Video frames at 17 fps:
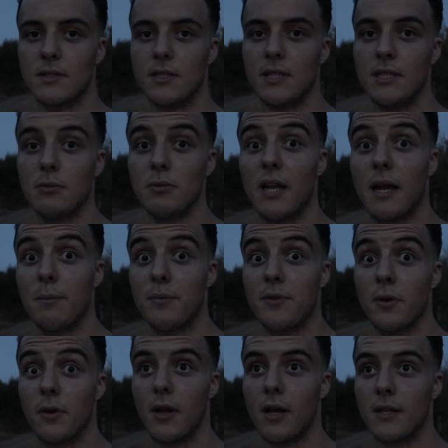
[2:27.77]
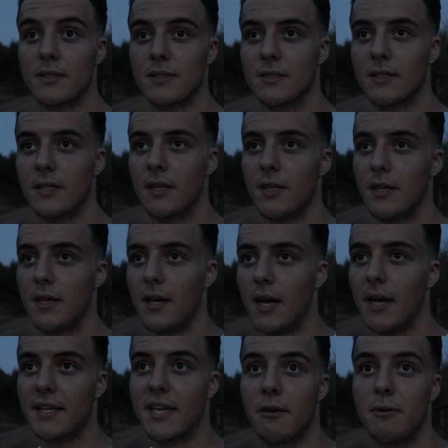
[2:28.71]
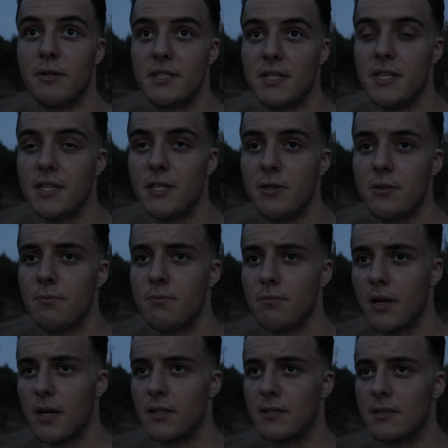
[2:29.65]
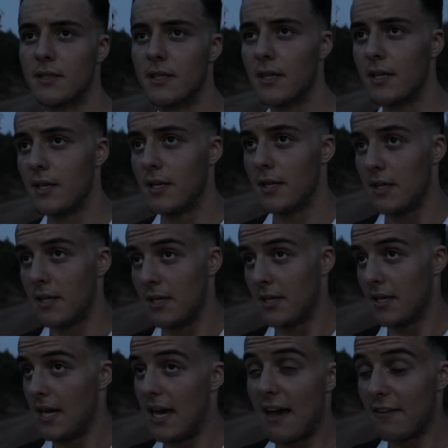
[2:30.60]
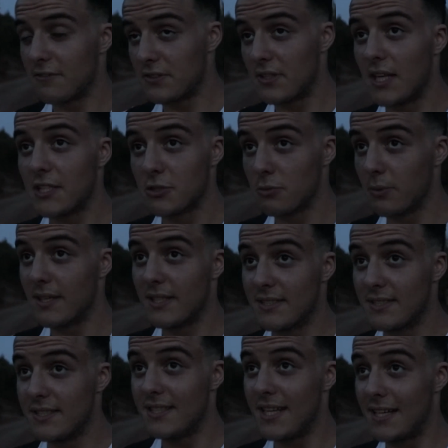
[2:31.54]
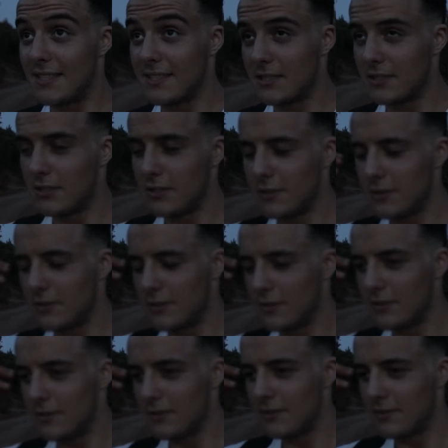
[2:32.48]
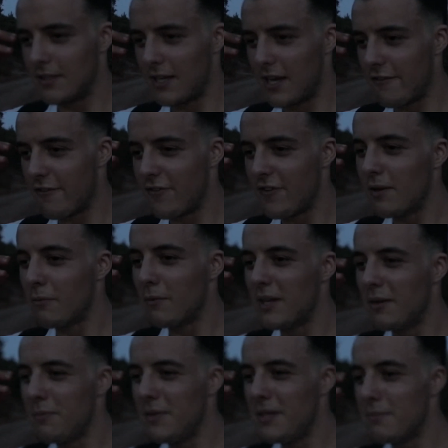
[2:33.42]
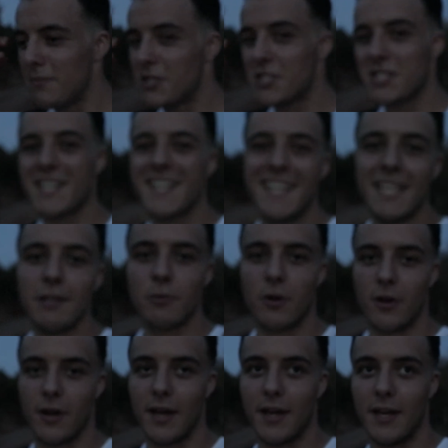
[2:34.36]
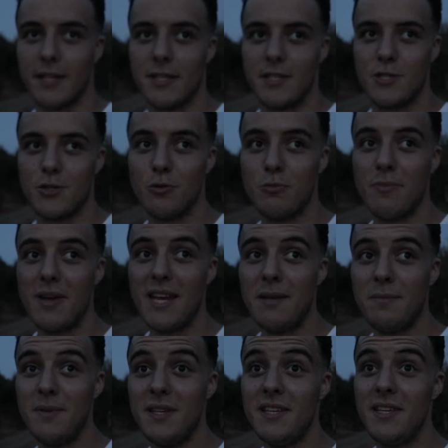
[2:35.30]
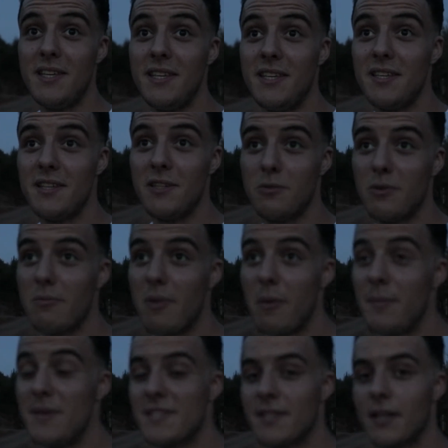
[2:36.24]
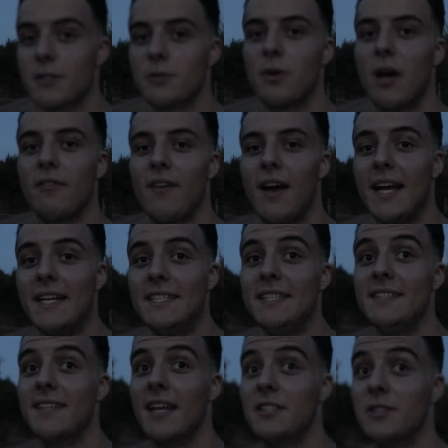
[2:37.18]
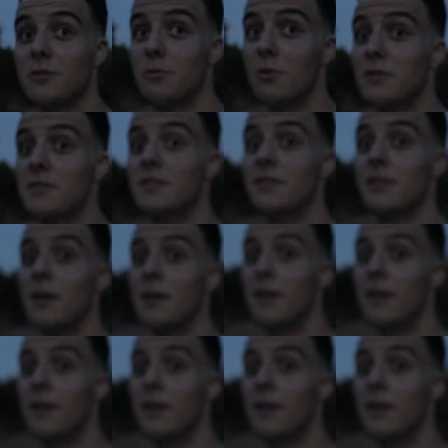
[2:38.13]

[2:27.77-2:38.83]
it will help you a lot, I guarantee you. But after that you will see that everything will be much clearer, and you will maybe start to have ideas that you won't